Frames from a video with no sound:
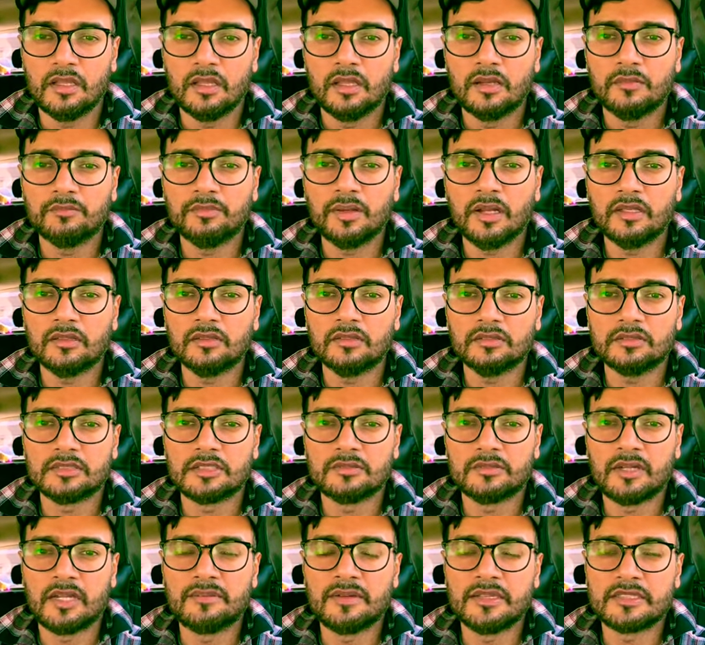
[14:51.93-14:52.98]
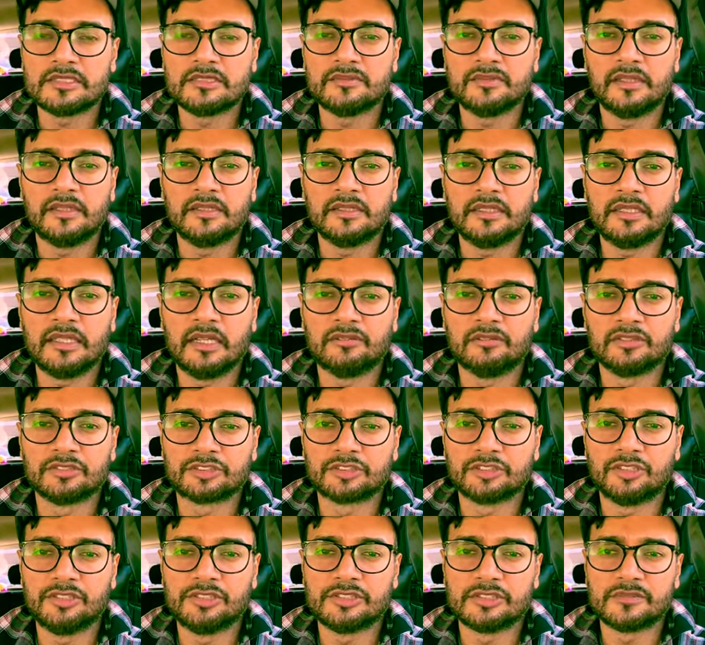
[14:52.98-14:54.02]
But to my best ability, I will
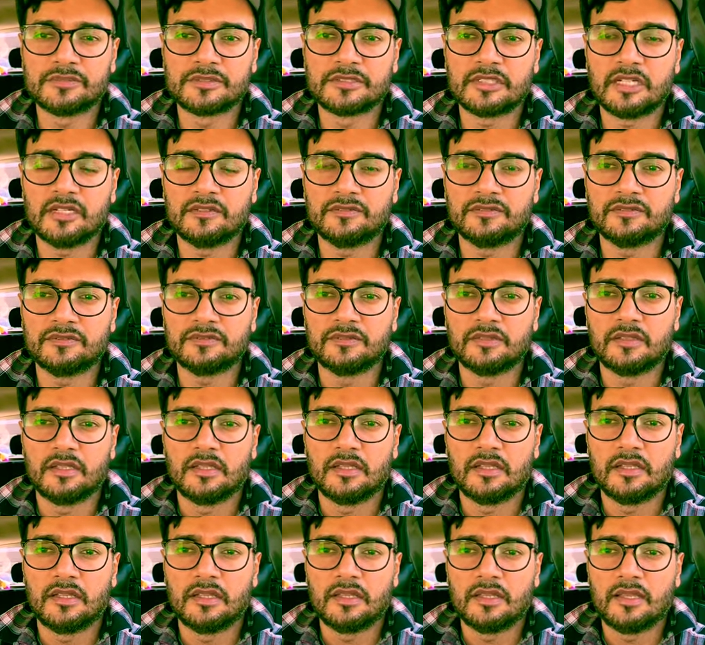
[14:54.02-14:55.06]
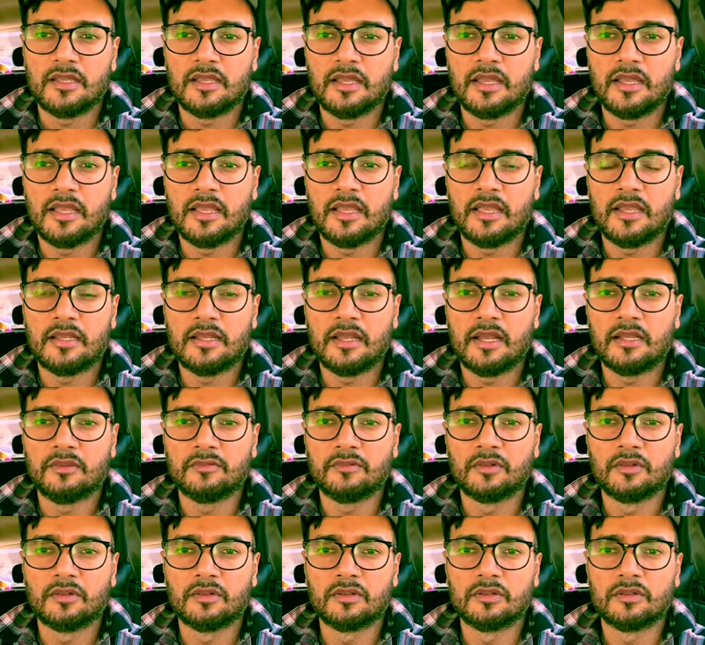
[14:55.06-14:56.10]
show you some stuff, and I
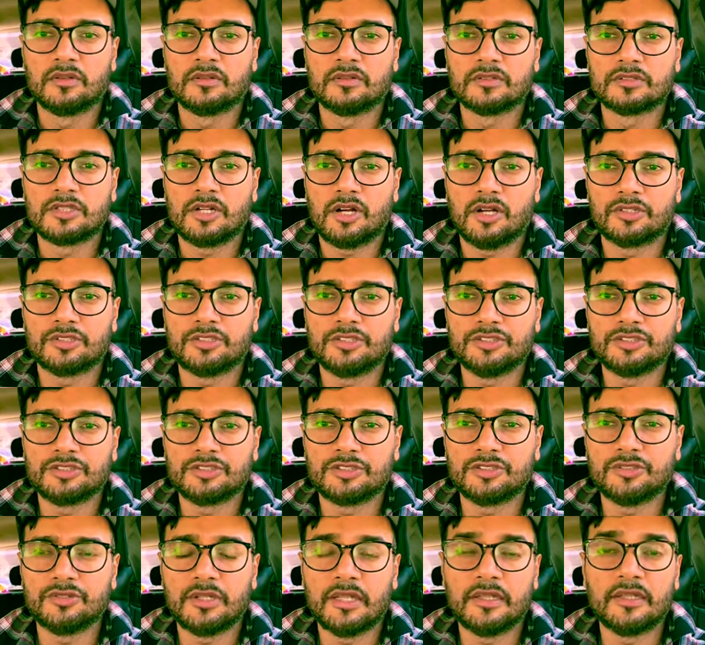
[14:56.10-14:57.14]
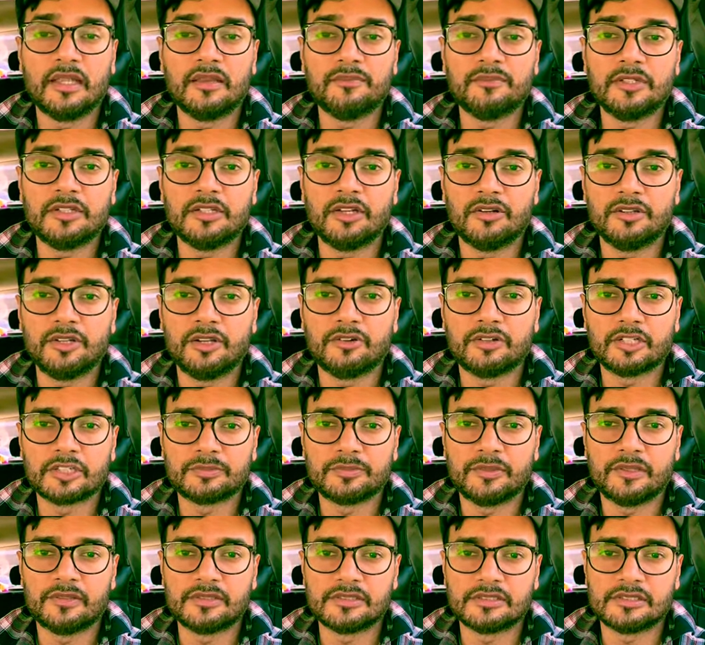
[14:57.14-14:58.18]
will talk to you soon. And let me know your
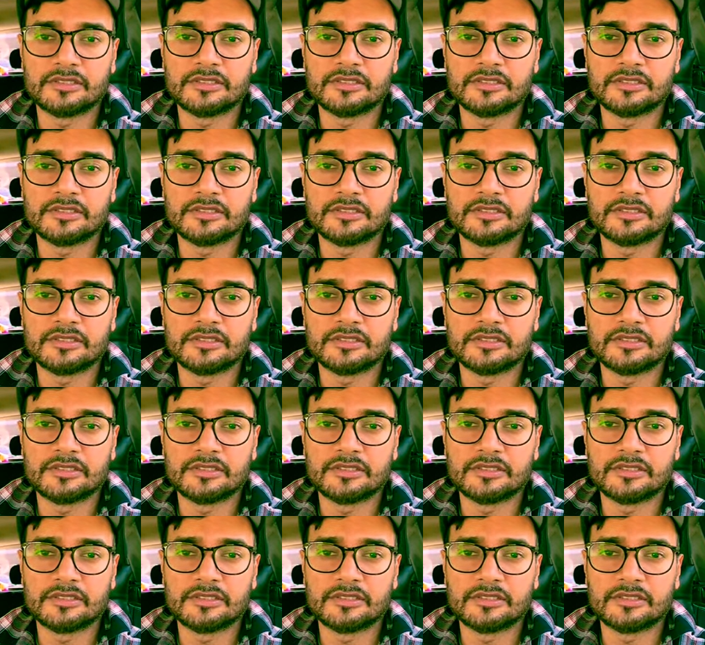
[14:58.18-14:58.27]
experience